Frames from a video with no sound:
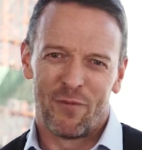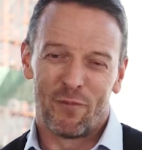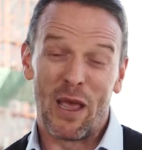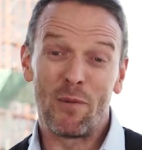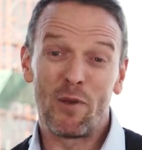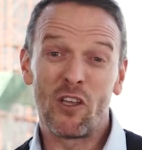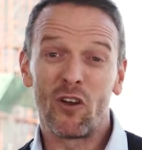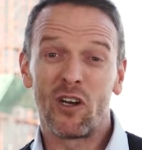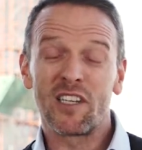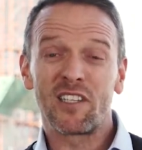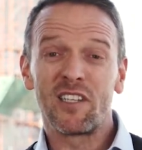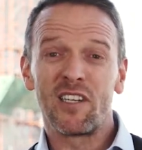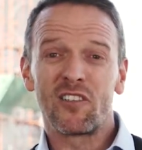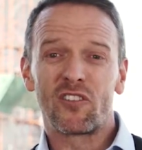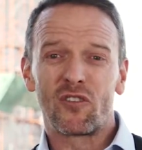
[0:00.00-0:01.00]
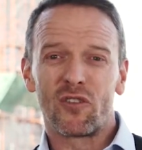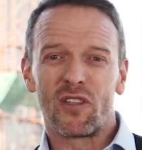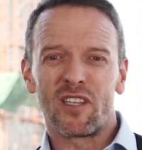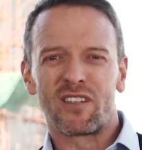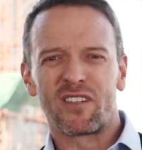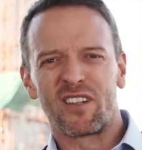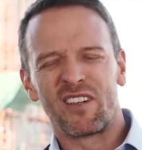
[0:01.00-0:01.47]
Maybe you're listening to
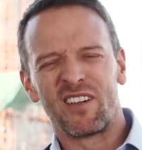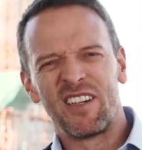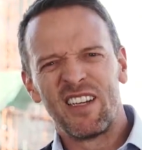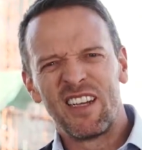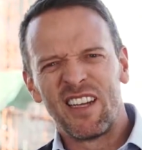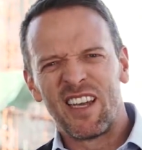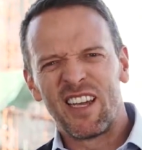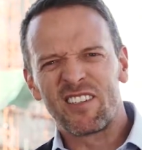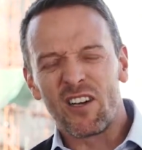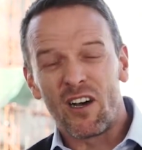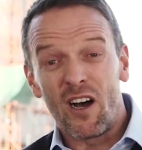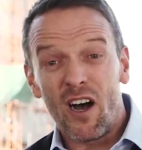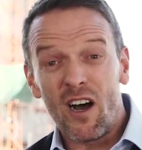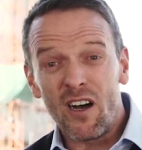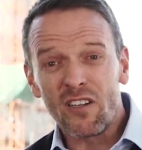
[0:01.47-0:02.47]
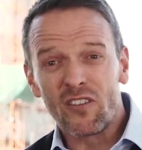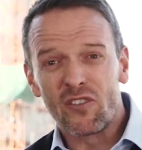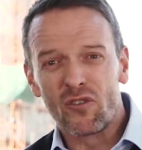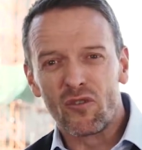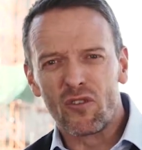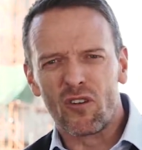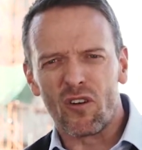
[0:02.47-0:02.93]
this and it's hard
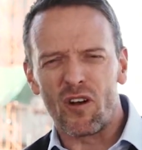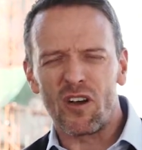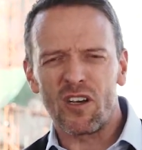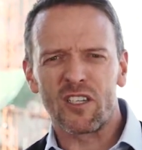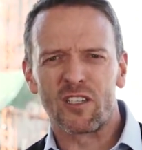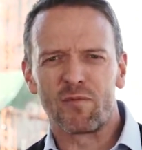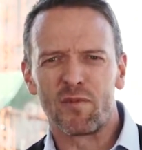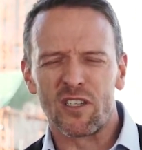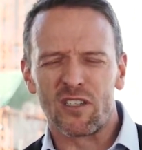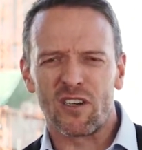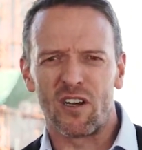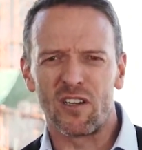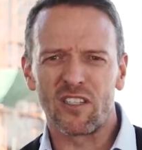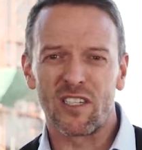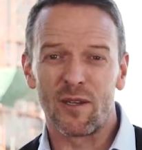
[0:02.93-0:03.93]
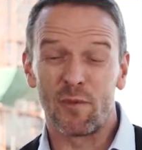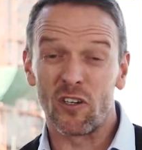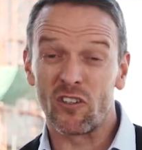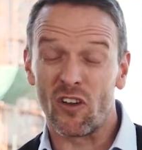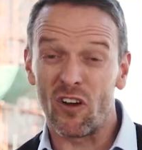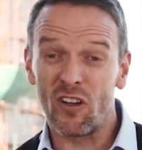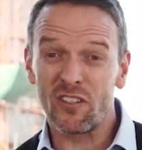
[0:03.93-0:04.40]
to grasp this concept, but
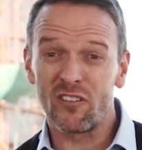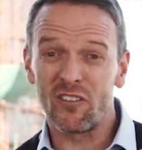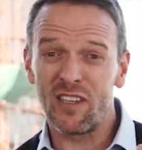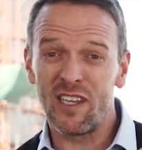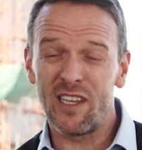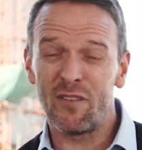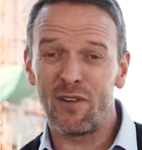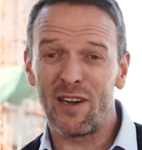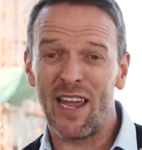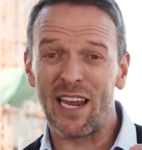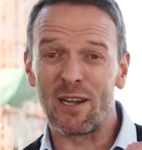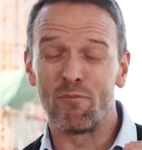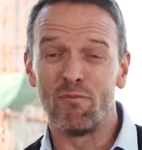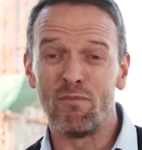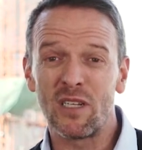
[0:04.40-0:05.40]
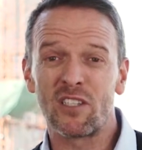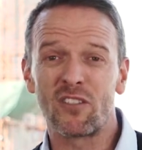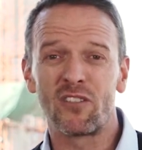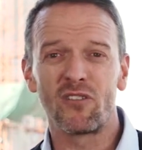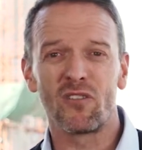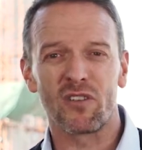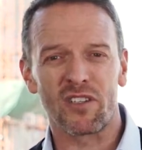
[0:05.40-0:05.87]
it's hard to even admit
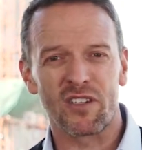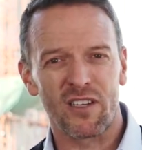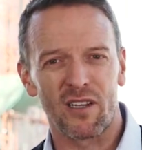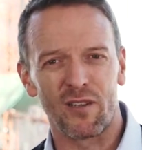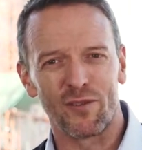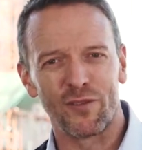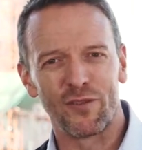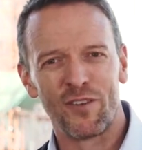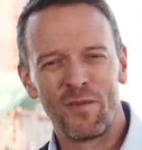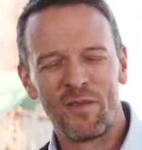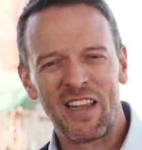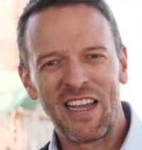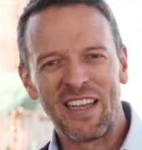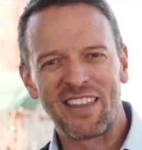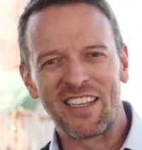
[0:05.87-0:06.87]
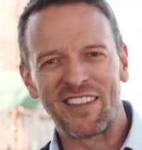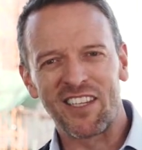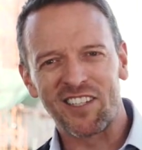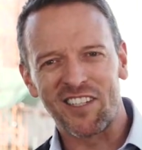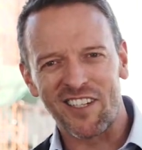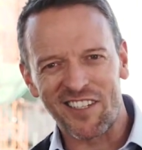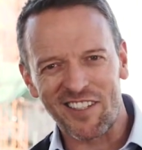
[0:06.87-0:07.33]
to yourself that
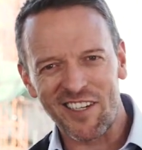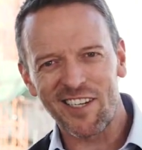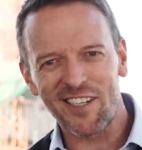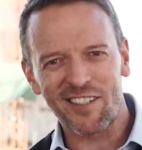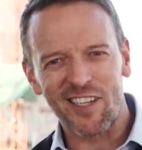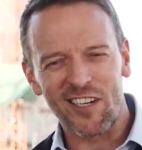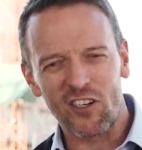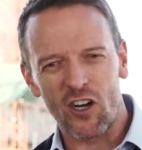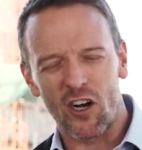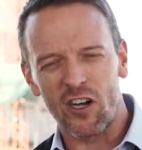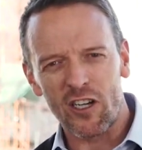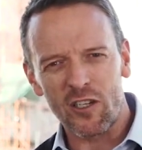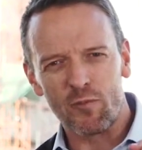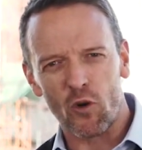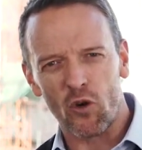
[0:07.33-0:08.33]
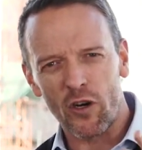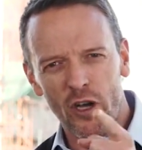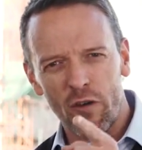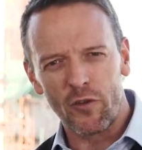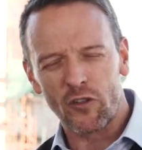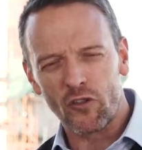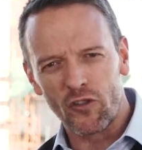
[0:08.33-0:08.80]
the success that God has brought
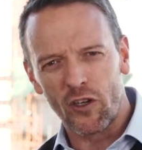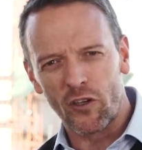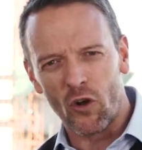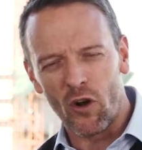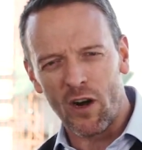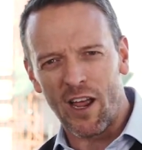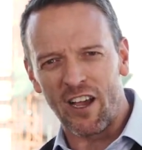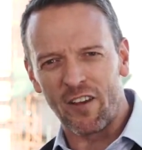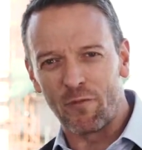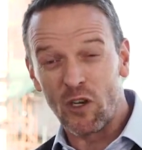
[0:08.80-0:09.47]
over your life